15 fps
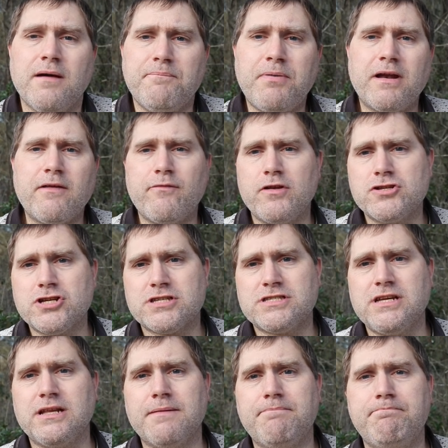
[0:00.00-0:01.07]
But if you just
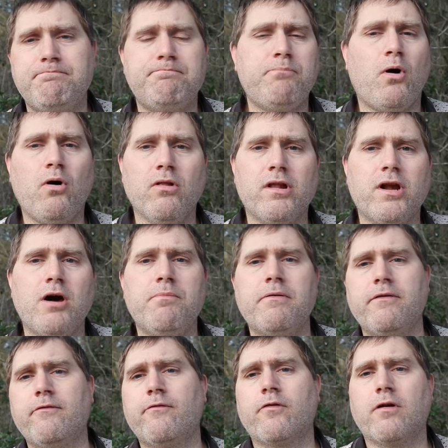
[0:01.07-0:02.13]
need a pull it
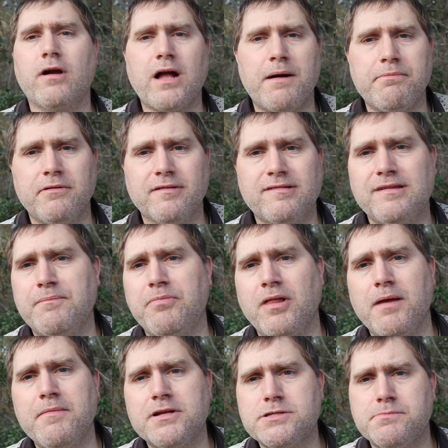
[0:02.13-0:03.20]
open for a couple simple
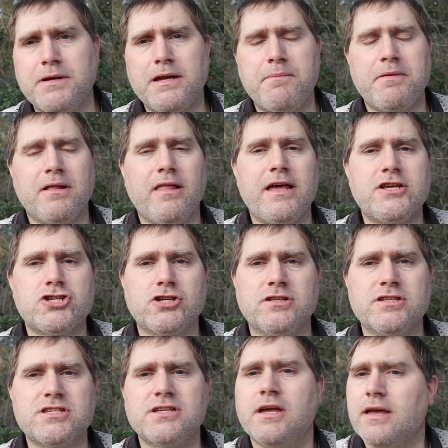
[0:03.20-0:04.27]
image
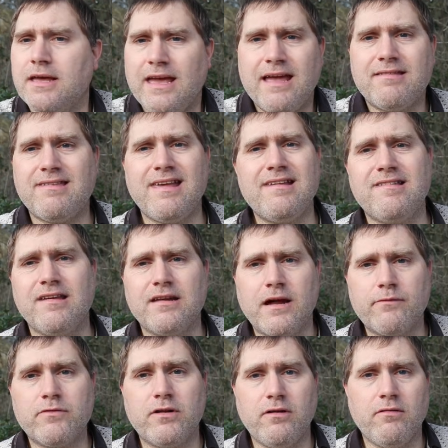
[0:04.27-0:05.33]
manipulations, it's easy
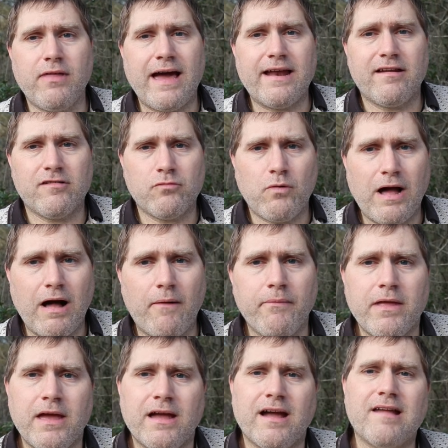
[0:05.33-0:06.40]
enough to do that as well.
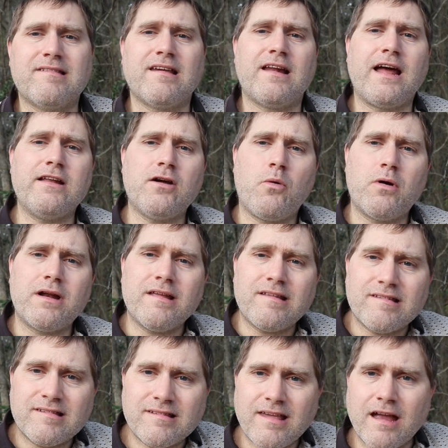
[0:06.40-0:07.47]
As I said, I don't want to
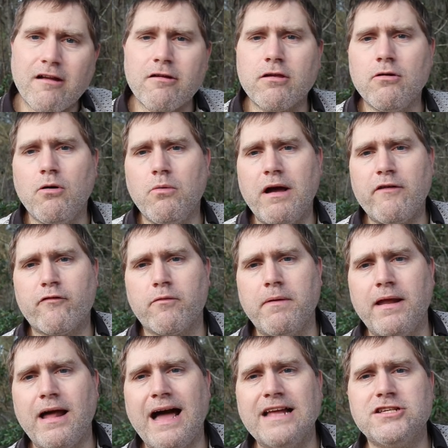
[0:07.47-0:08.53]
scare you away from
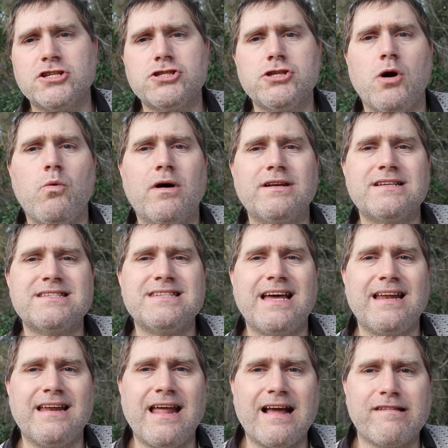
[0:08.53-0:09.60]
it. I just don't want to set
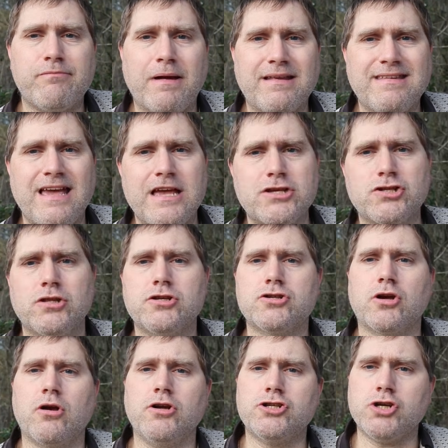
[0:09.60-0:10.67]
an expectation that
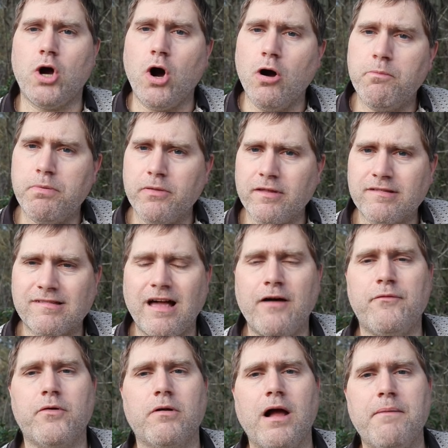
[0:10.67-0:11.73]
you're going to open the
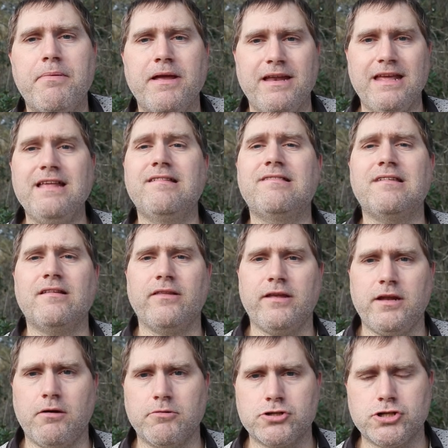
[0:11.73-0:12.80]
software up and instantly
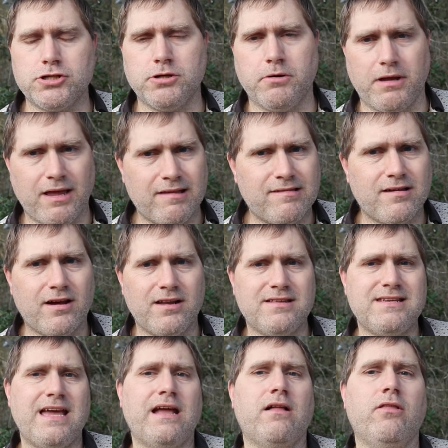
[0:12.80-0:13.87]
know what you're doing. It's going to
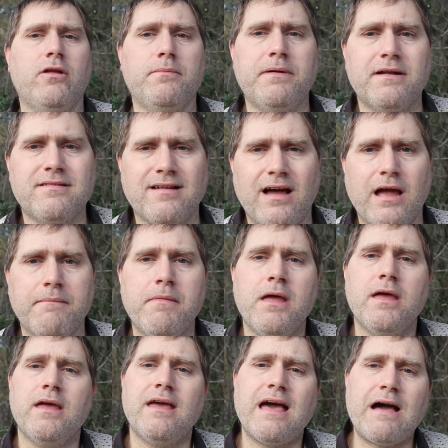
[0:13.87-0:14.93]
take a little bit of time.
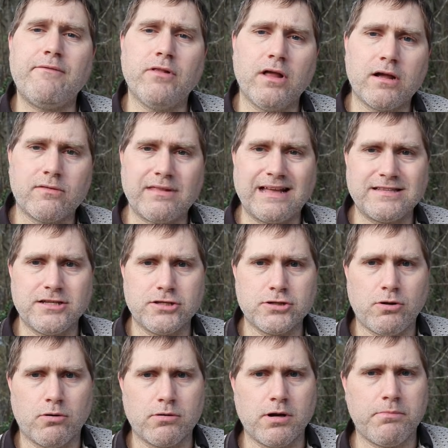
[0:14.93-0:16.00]
Have a look at that
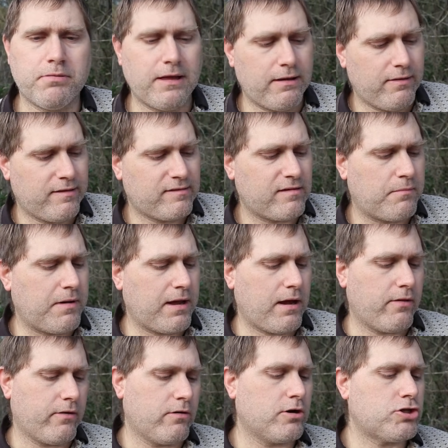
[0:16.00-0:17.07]
tutorial playlist on my
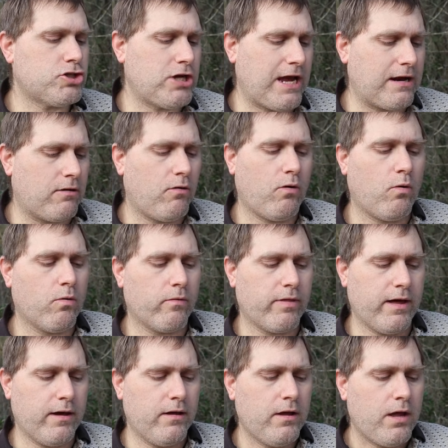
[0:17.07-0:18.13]
other channel or
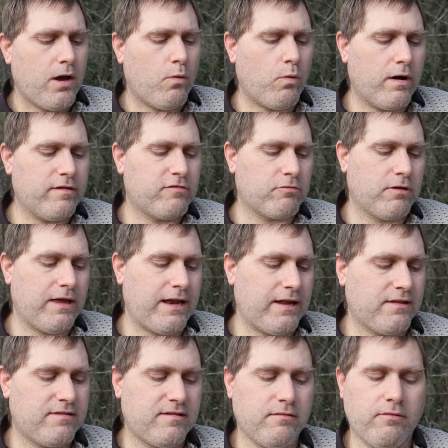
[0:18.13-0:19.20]
the ones
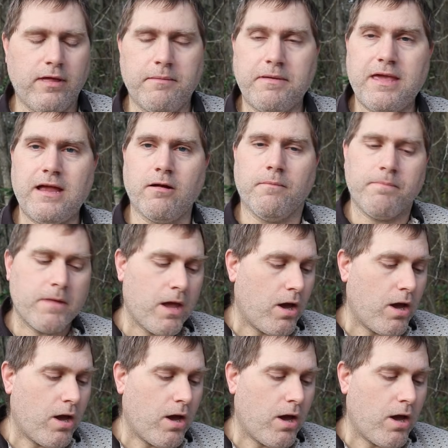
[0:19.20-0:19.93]
related to them here.